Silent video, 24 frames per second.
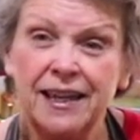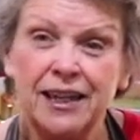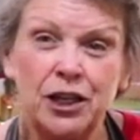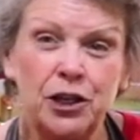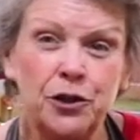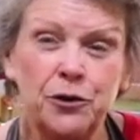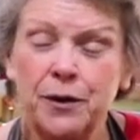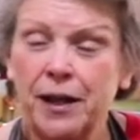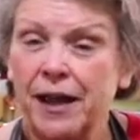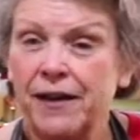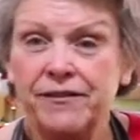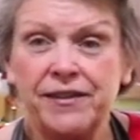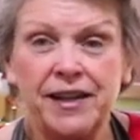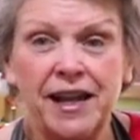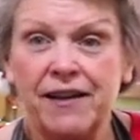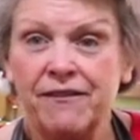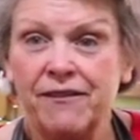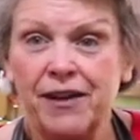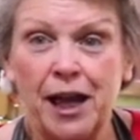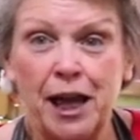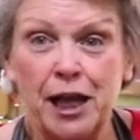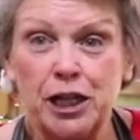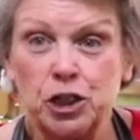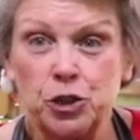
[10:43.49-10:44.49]
You don't have to
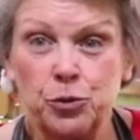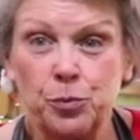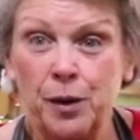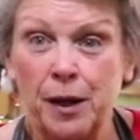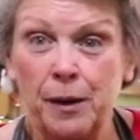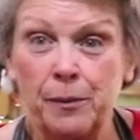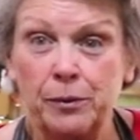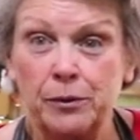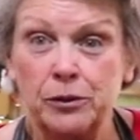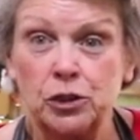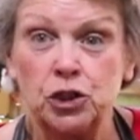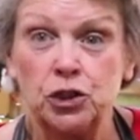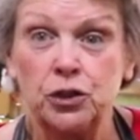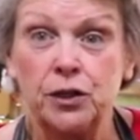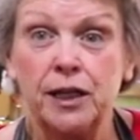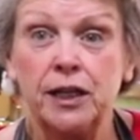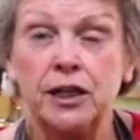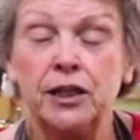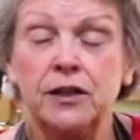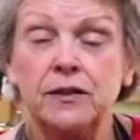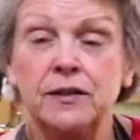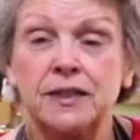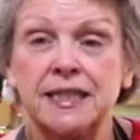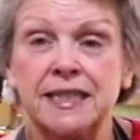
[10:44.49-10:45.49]
have hatch peppers. You
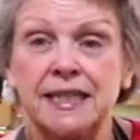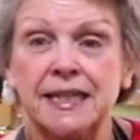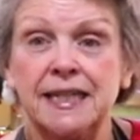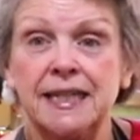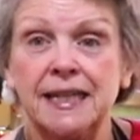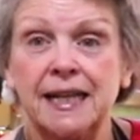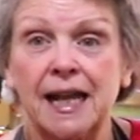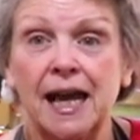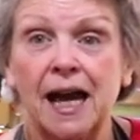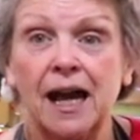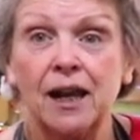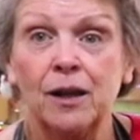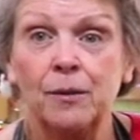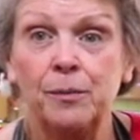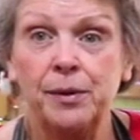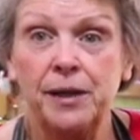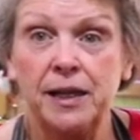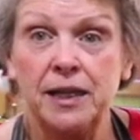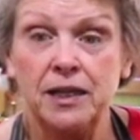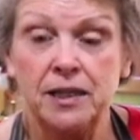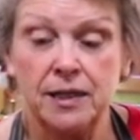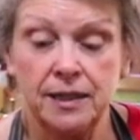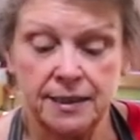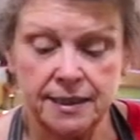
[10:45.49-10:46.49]
can do seeded
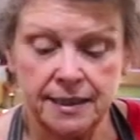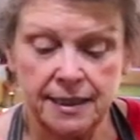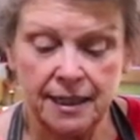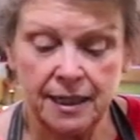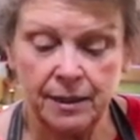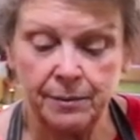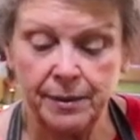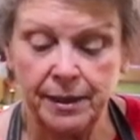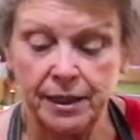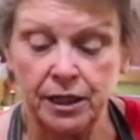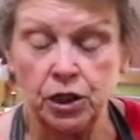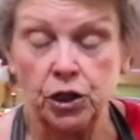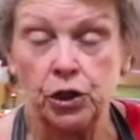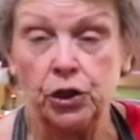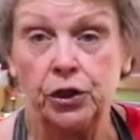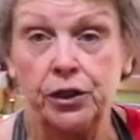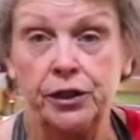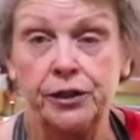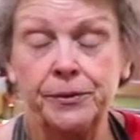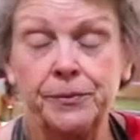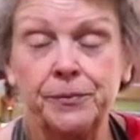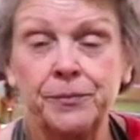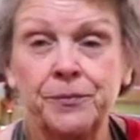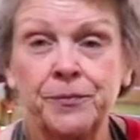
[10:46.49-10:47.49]
jalapenos and it'll be good.